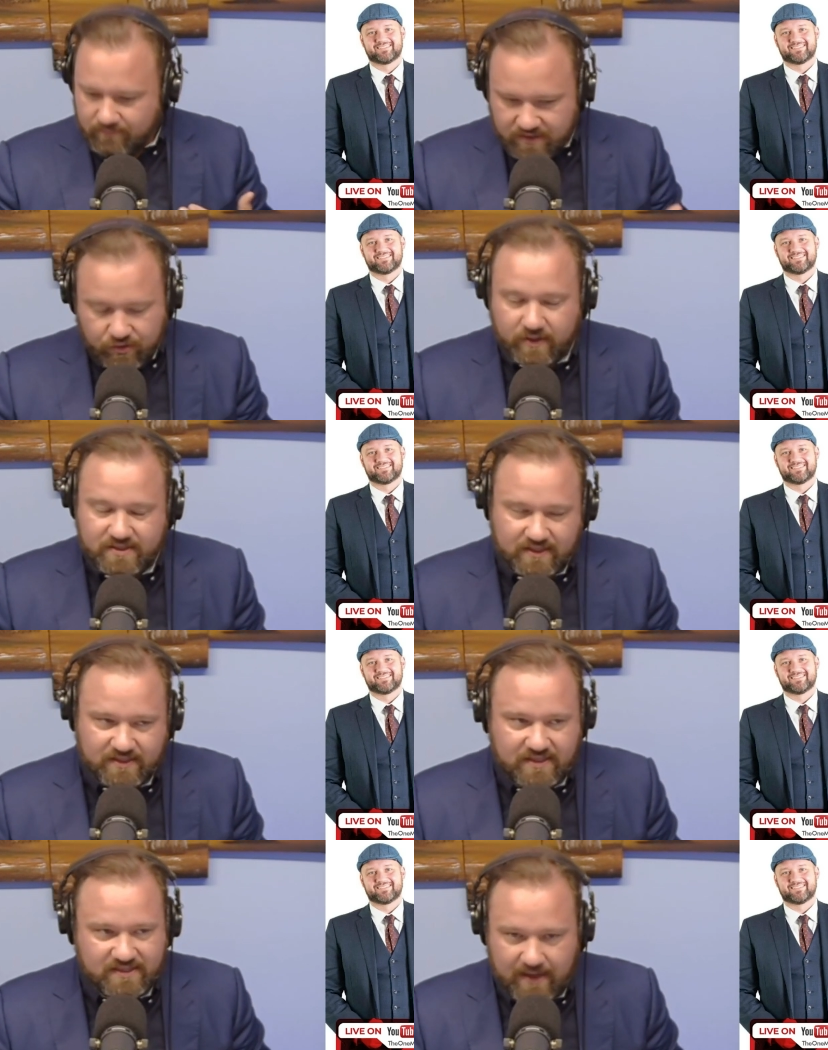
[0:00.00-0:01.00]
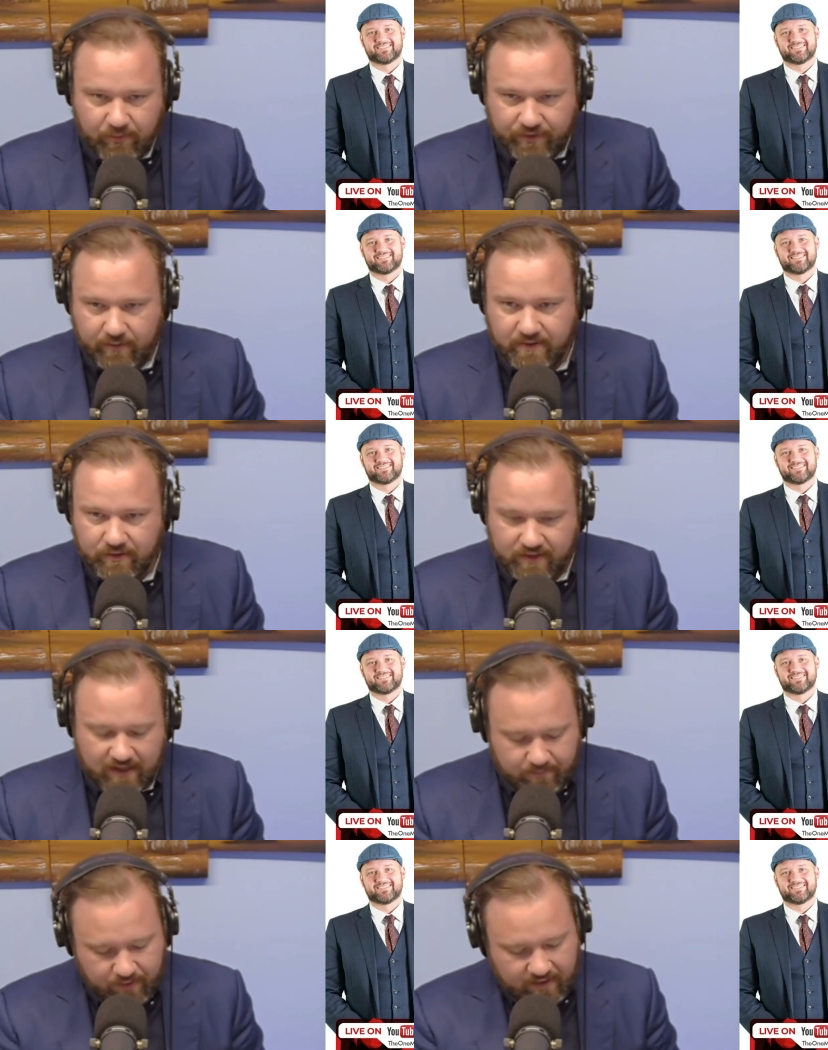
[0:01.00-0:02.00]
Speaker 1: As long as things stay stable, they'll be
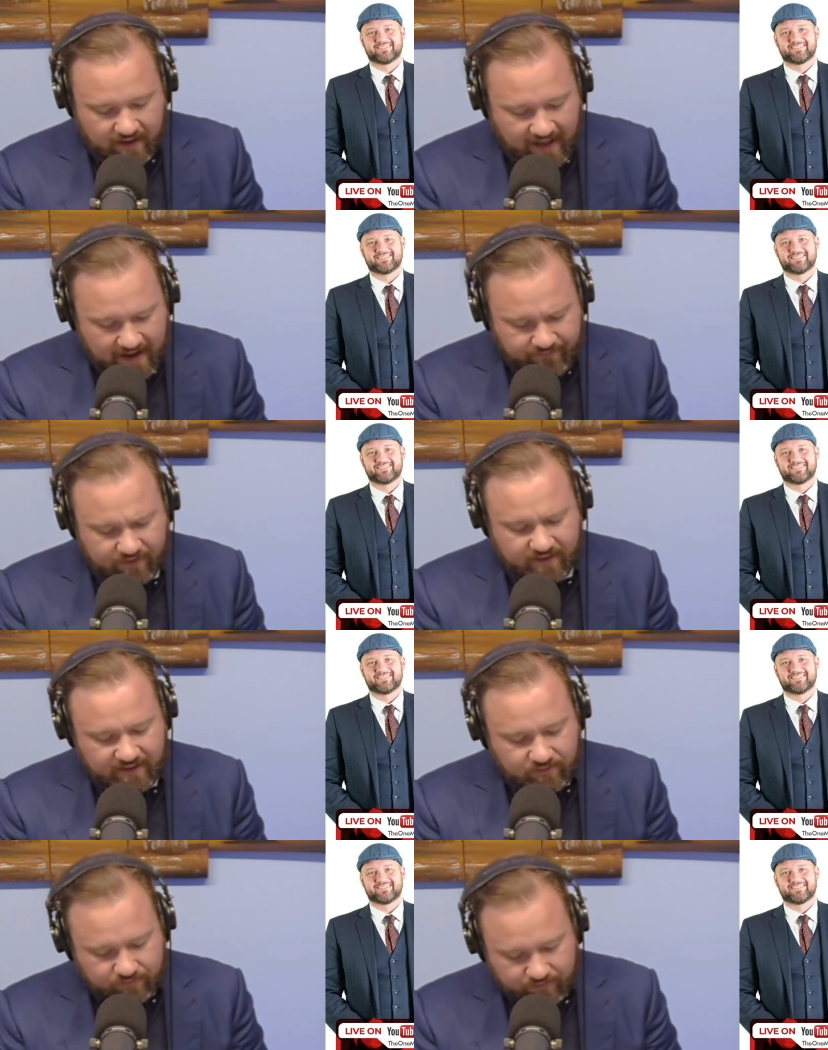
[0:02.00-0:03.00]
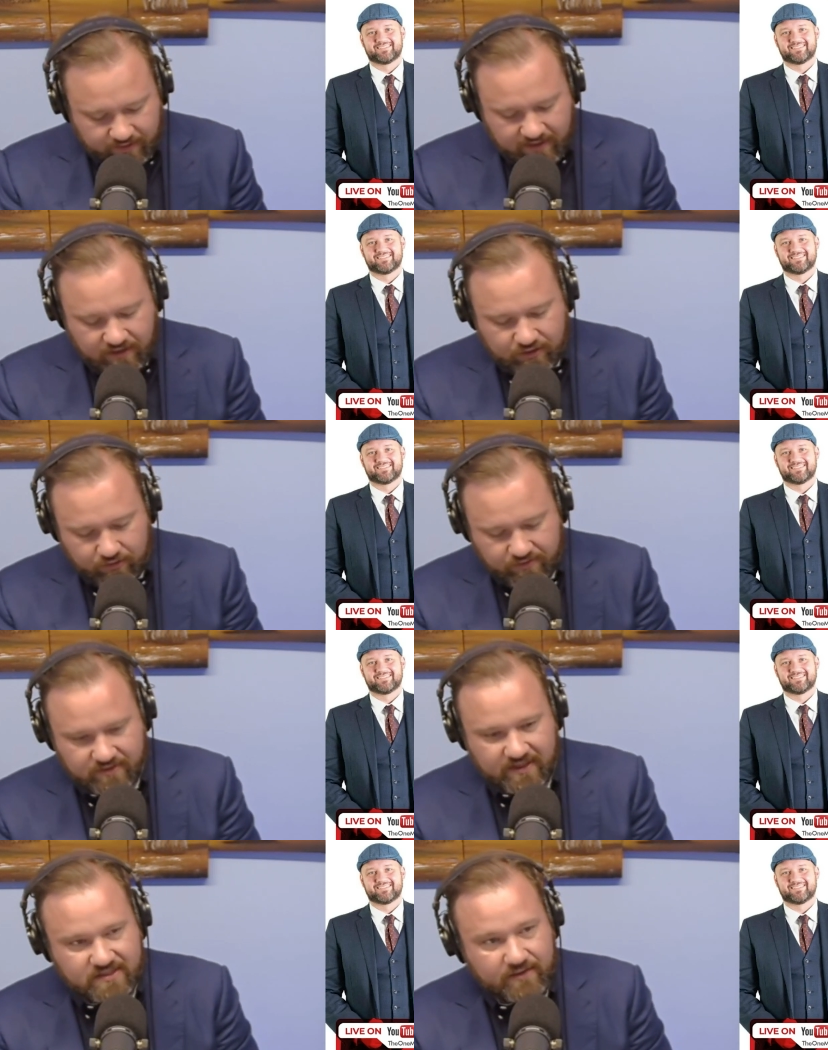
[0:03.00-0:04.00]
okay. But Africa can really go to
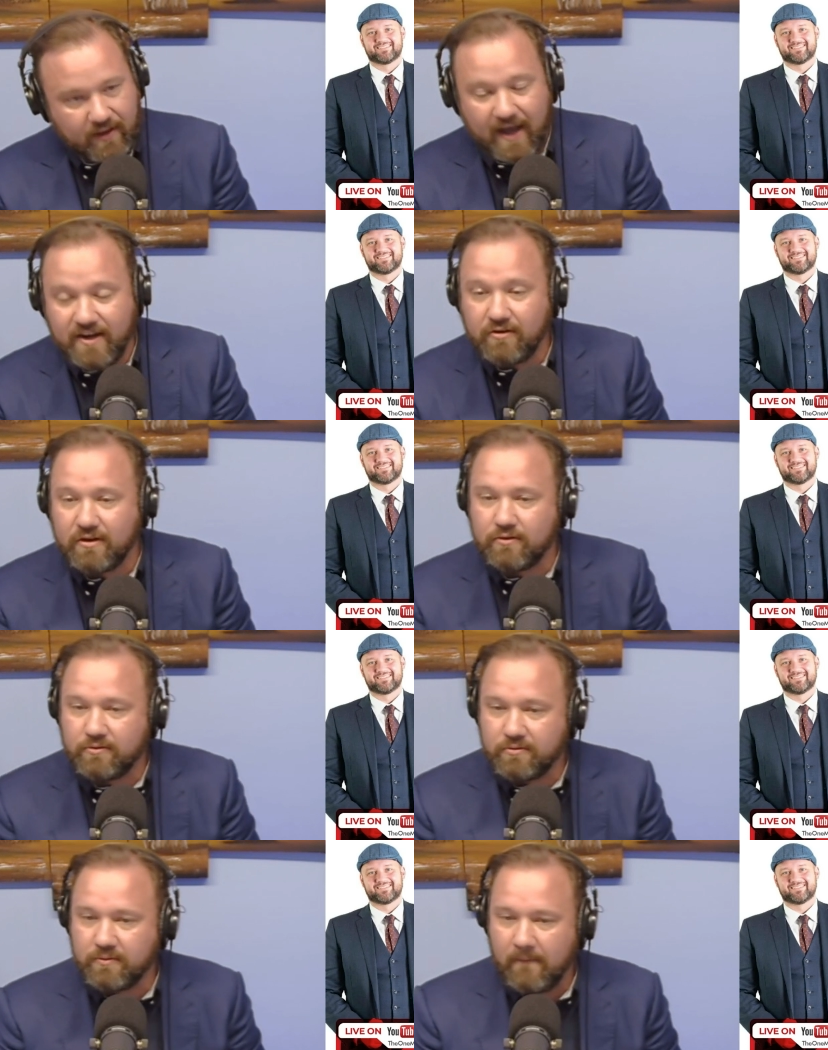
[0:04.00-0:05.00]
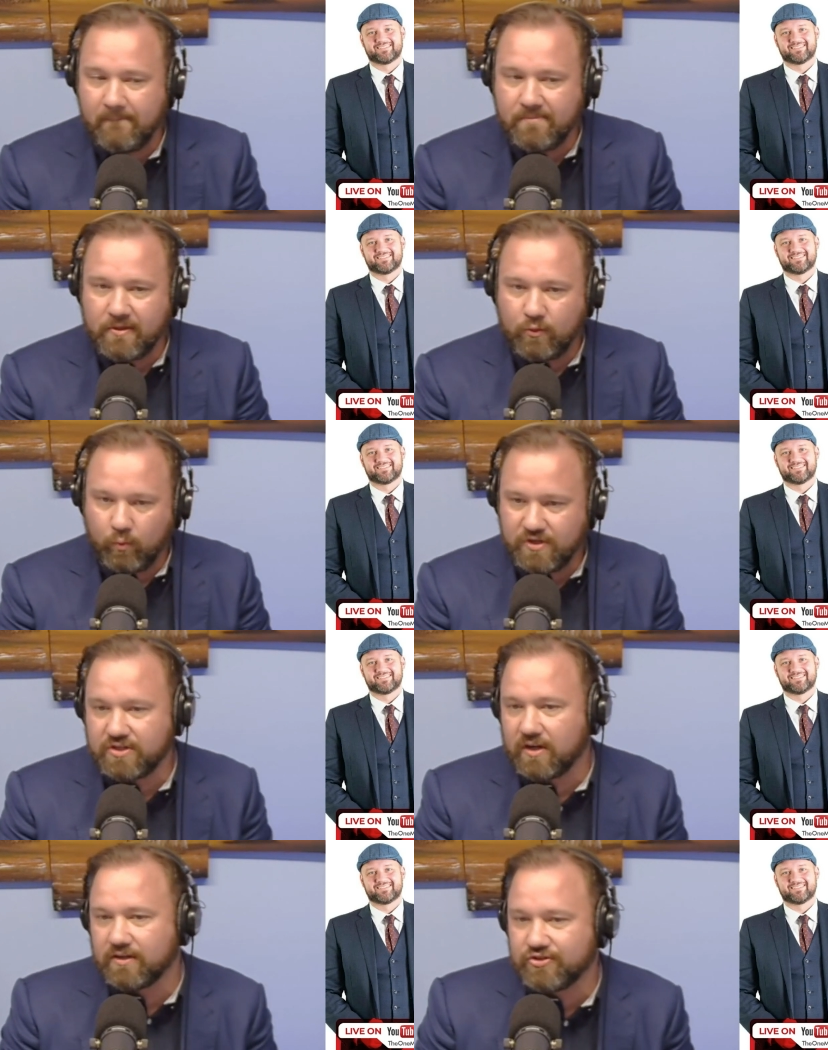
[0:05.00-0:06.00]
the next level. I don't know who, which
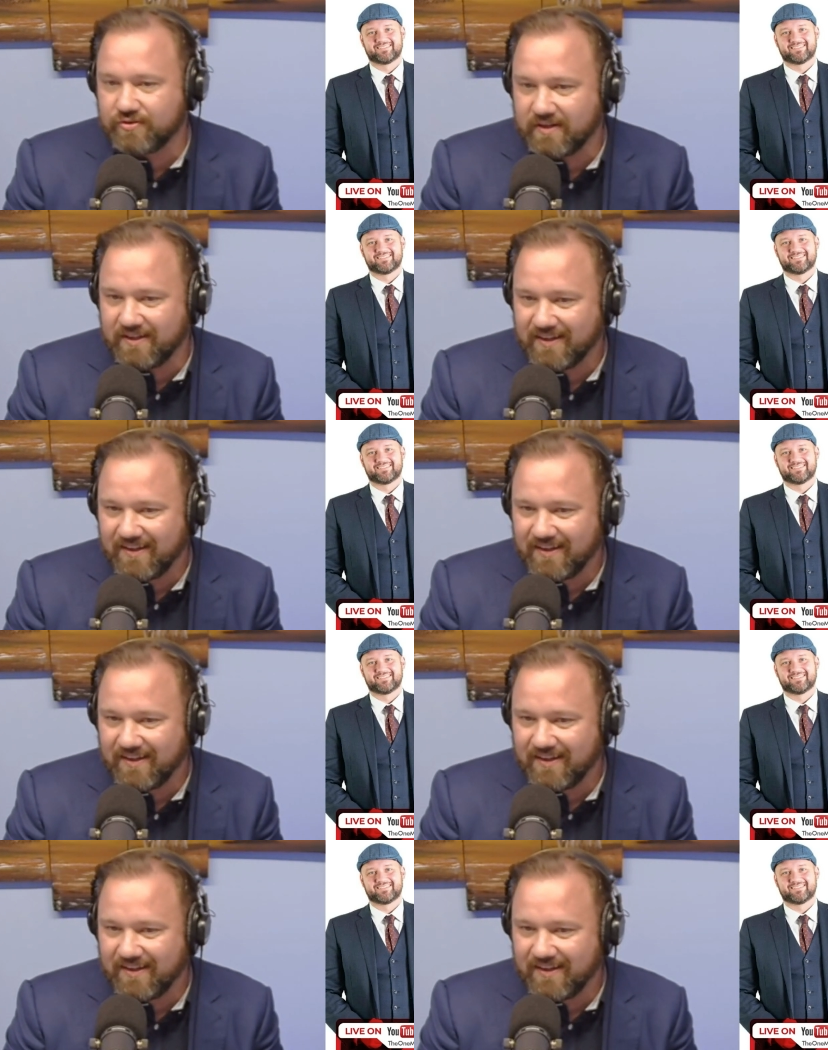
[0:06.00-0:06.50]
country,